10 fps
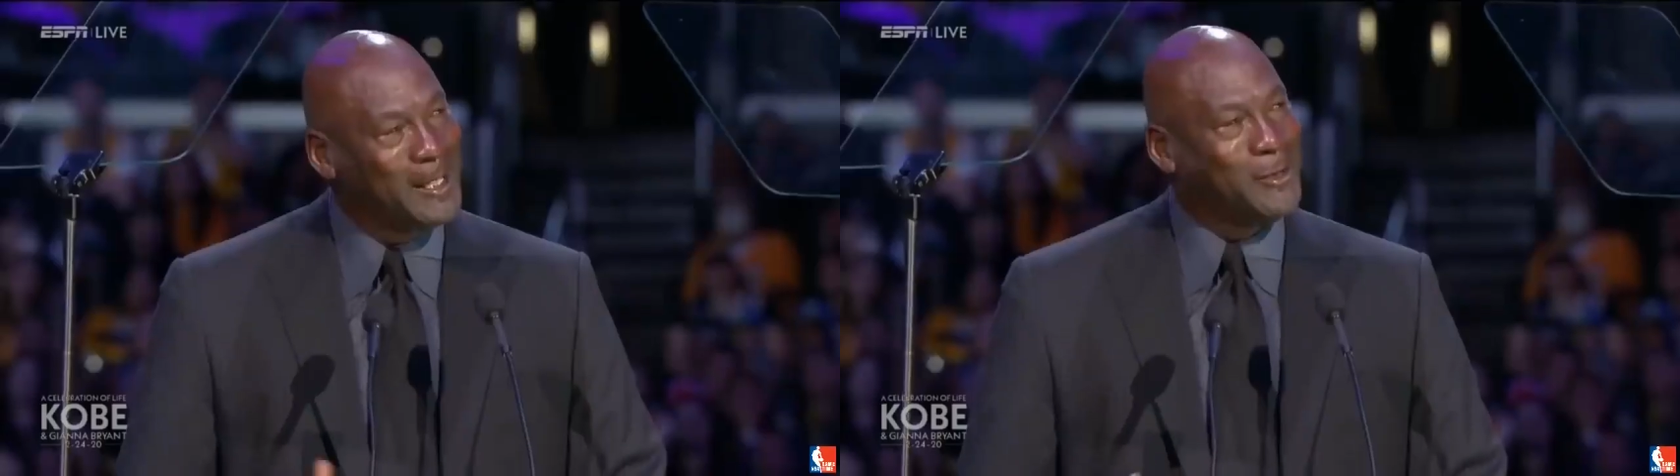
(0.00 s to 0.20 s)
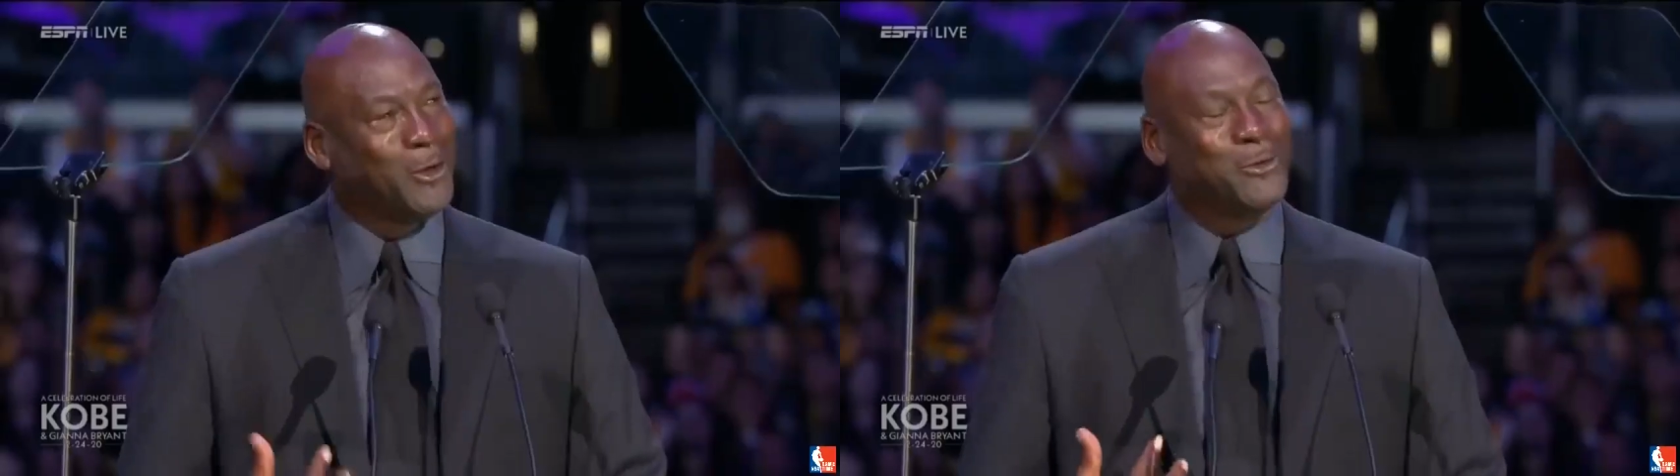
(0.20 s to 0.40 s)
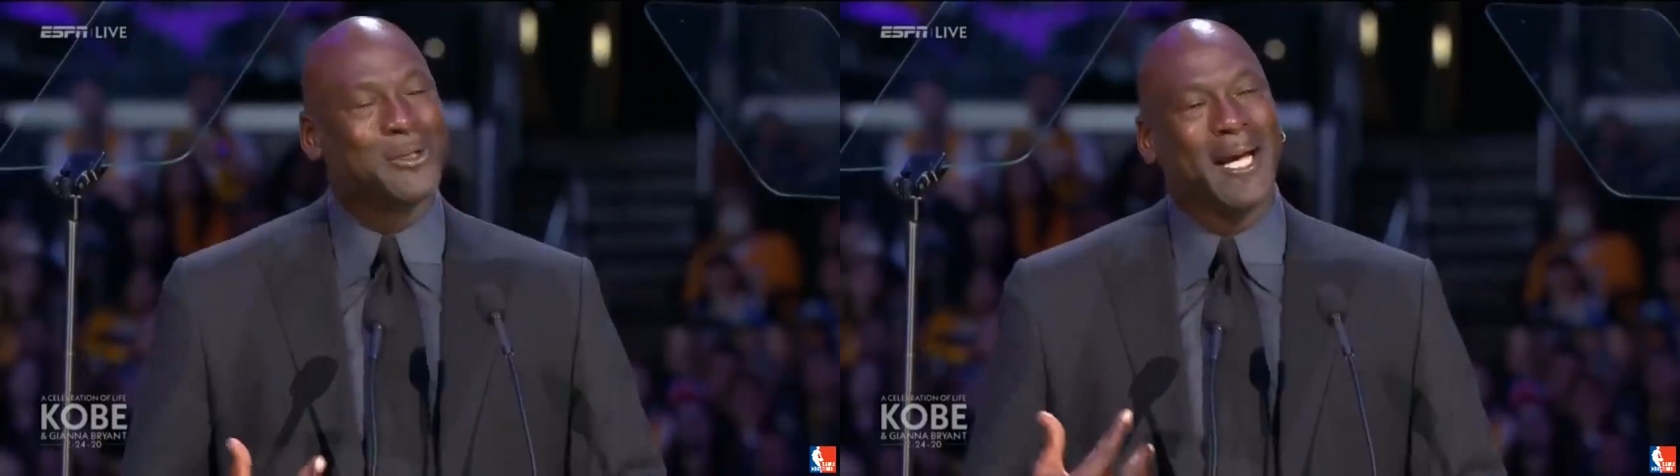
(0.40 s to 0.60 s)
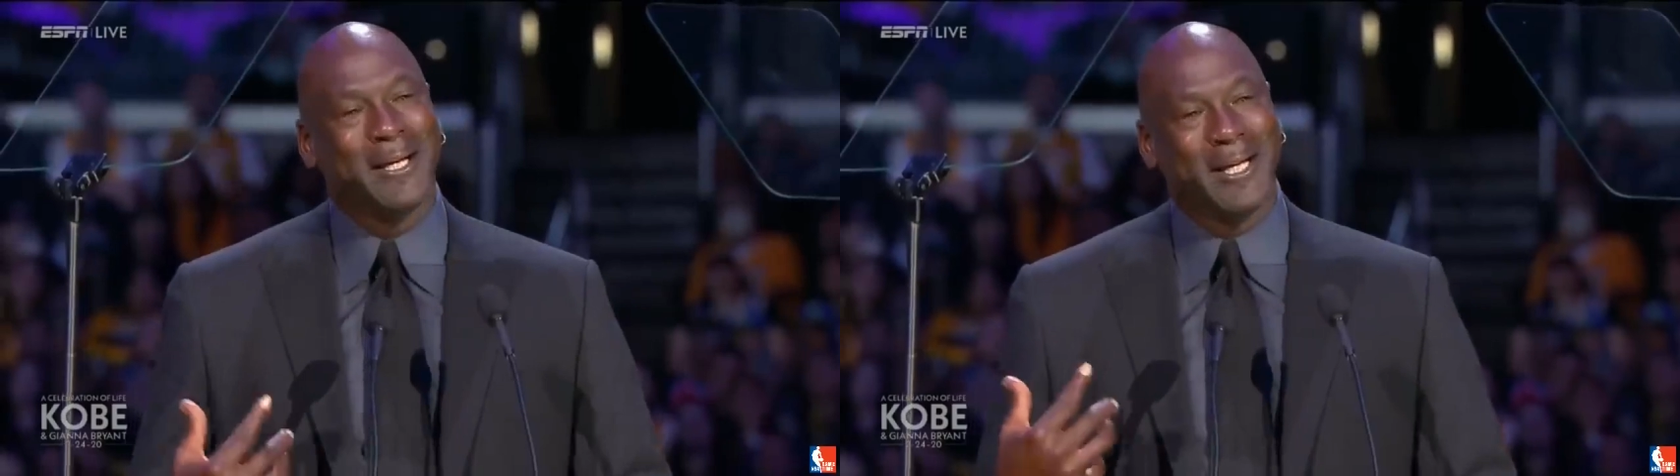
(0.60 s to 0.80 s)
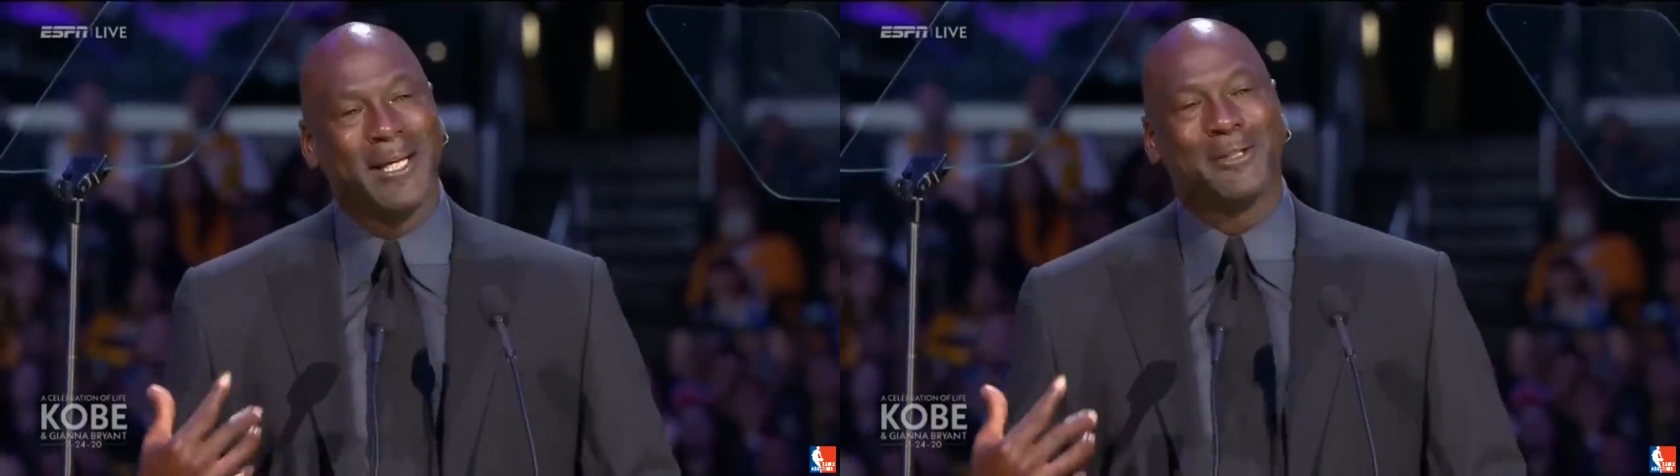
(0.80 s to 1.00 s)
knows how to
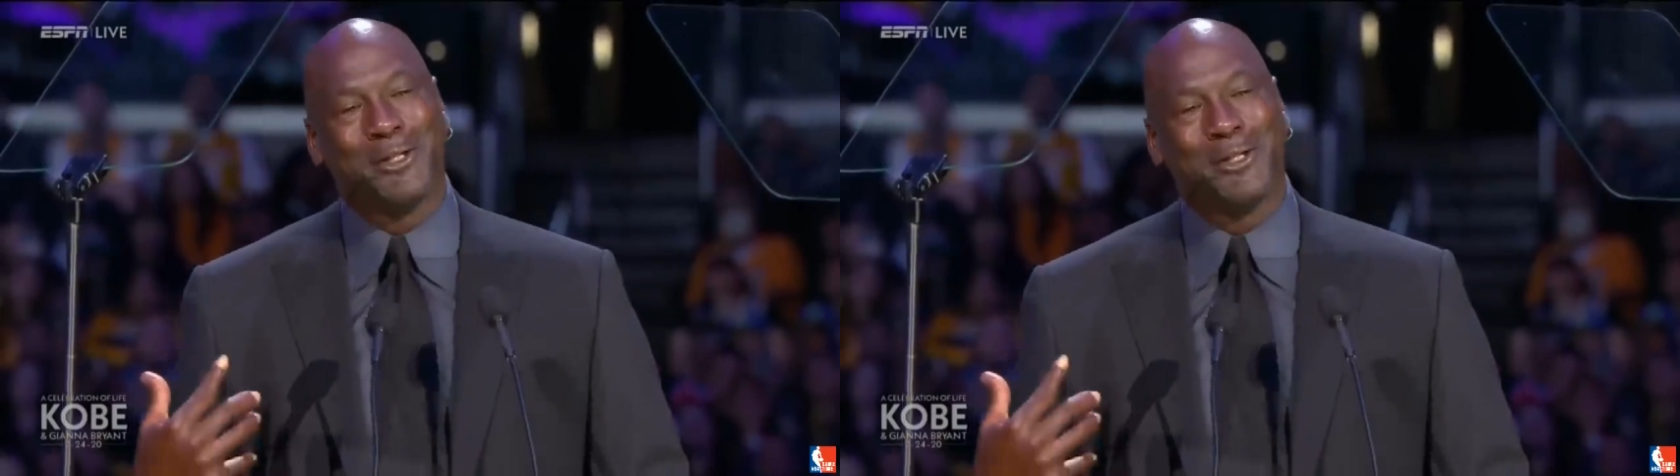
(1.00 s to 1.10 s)
get to